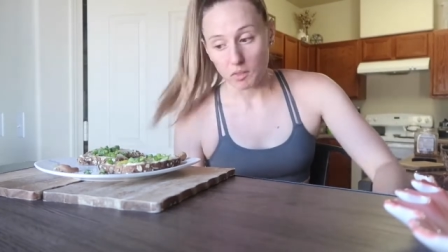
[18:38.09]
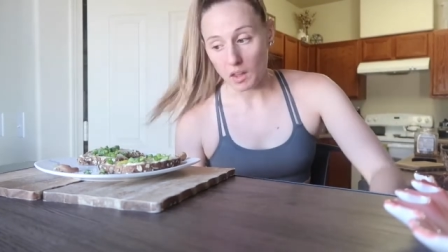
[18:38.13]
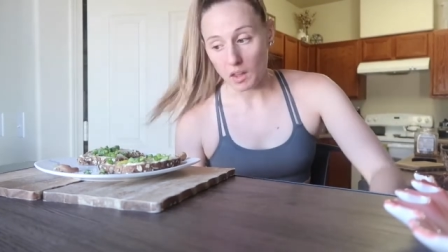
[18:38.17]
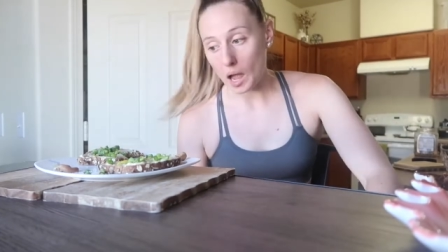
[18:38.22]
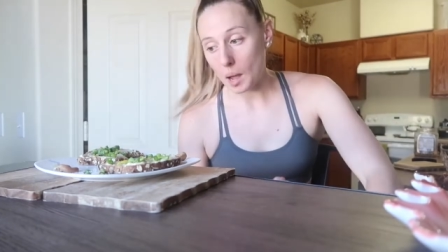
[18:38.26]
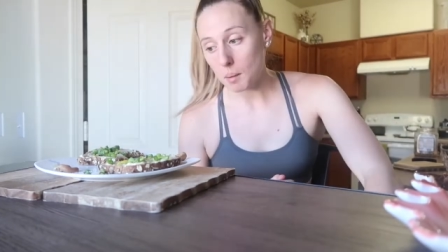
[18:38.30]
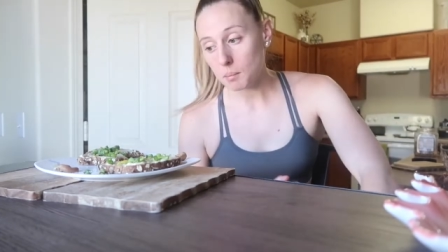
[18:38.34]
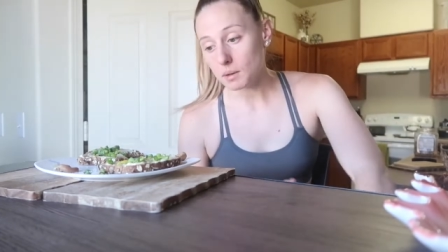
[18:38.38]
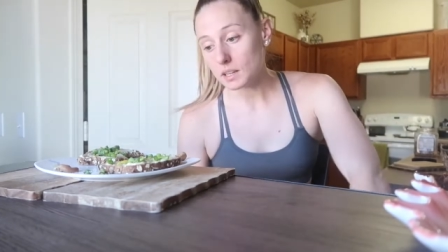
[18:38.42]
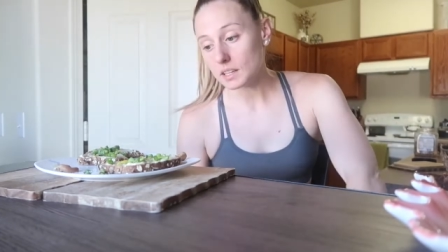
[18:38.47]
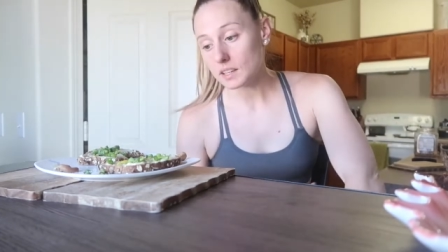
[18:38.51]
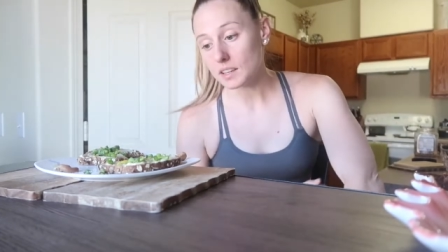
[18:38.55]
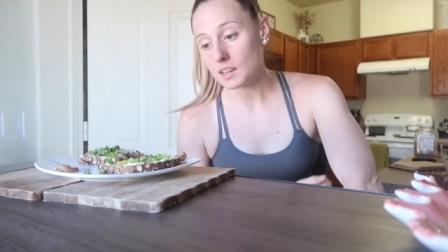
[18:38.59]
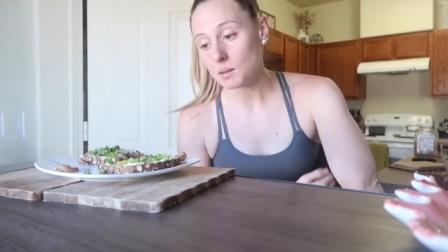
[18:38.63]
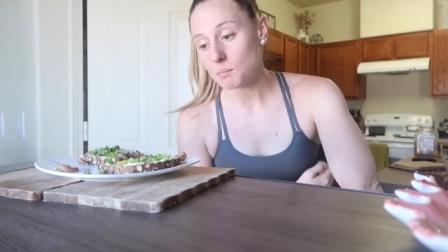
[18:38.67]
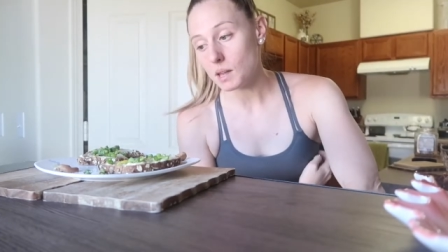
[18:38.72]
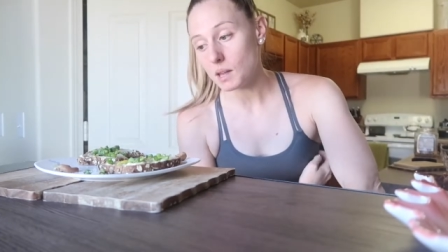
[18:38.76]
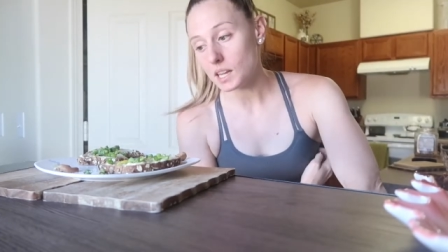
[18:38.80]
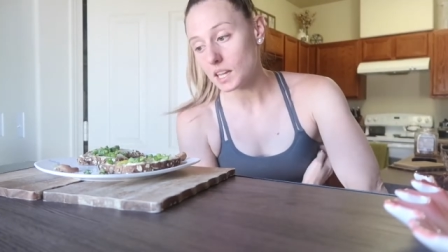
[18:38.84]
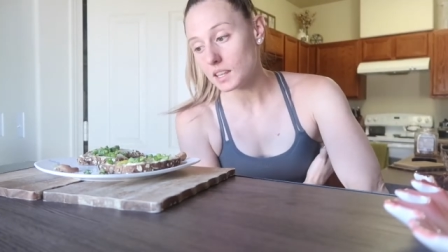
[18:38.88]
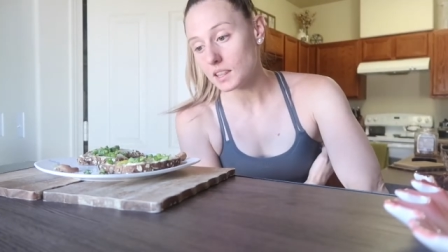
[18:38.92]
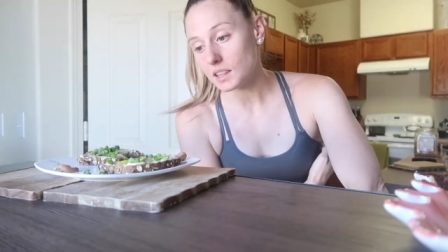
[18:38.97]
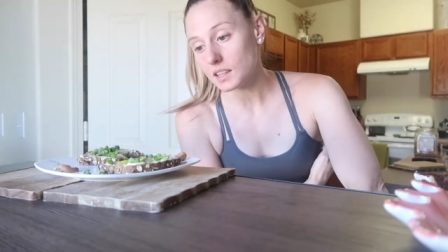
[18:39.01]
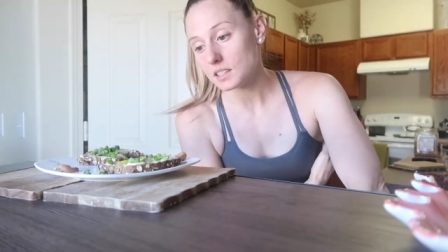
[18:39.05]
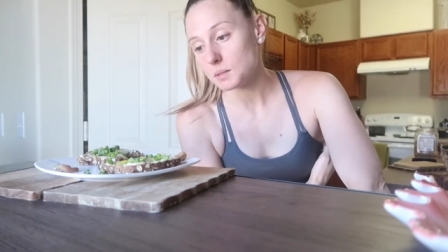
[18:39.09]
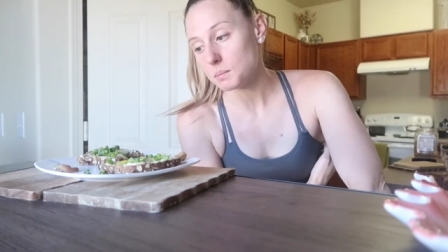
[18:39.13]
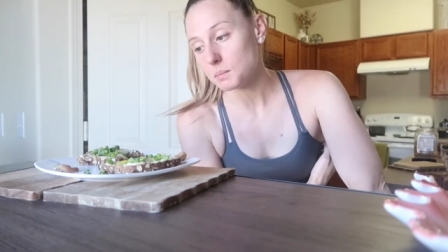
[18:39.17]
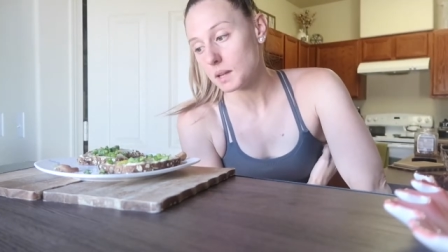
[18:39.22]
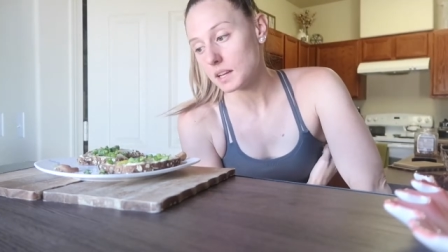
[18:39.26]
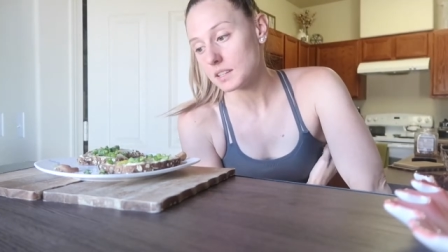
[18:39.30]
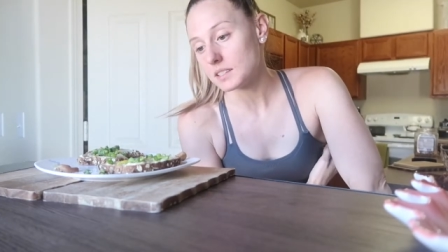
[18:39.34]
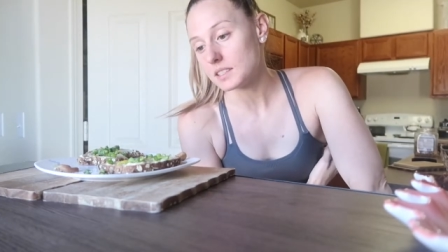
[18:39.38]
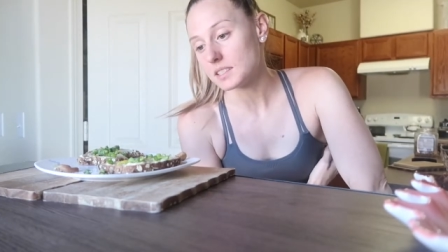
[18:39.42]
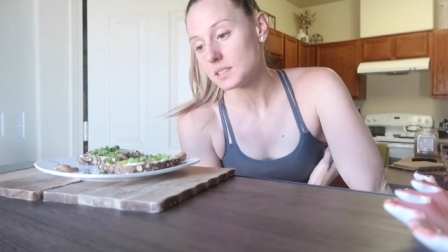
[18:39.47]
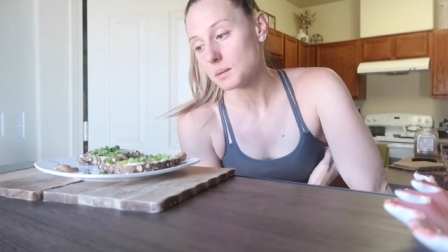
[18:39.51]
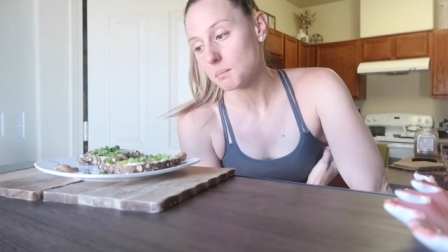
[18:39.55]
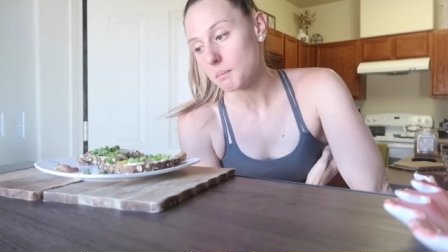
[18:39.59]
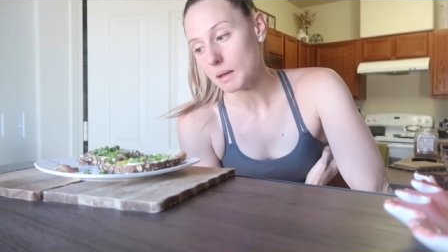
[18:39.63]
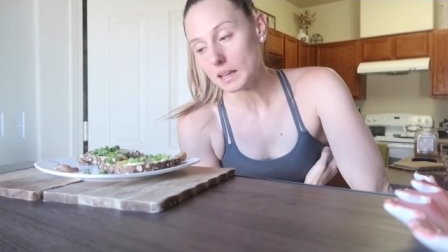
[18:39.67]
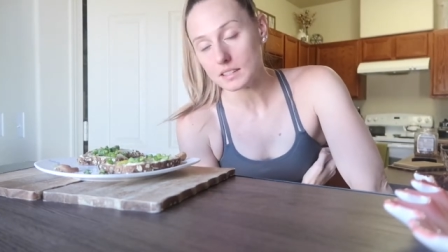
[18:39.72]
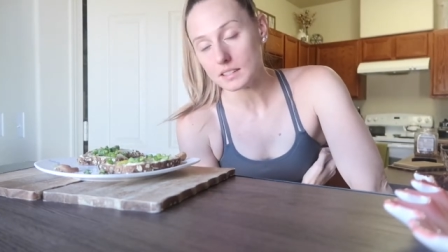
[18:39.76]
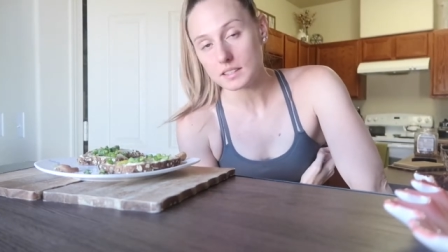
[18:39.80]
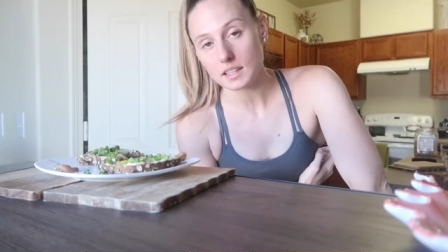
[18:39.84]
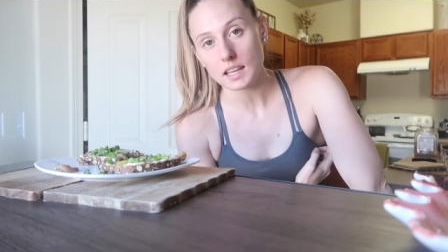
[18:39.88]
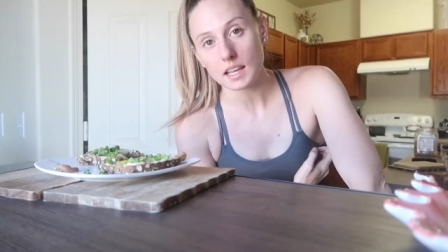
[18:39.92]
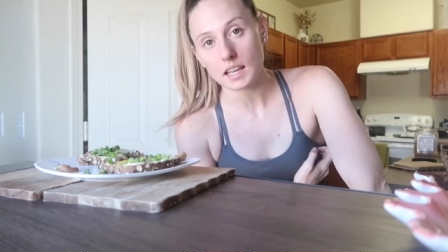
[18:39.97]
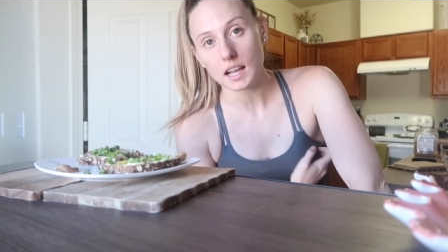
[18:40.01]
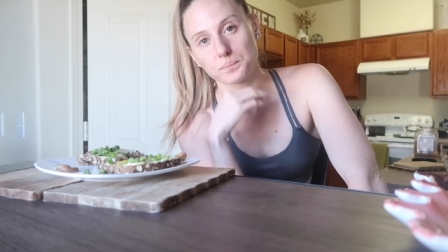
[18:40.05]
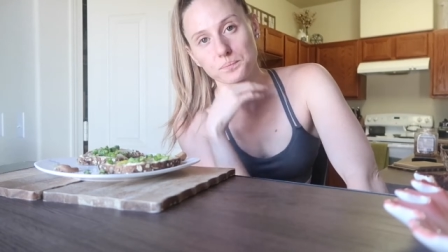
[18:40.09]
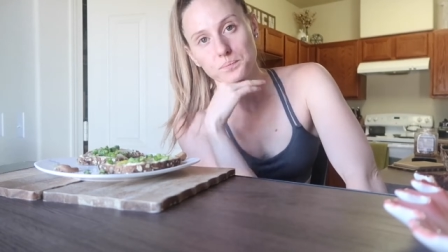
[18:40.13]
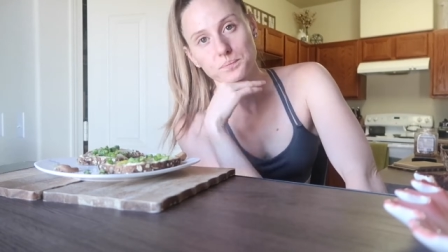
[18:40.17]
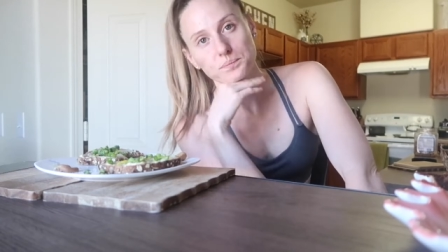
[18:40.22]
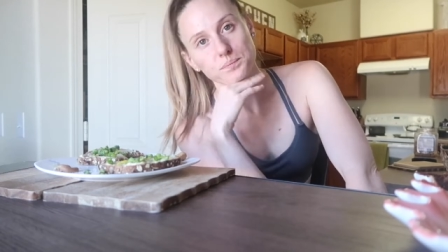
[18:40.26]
I'm gonna keep making this because it's amazing.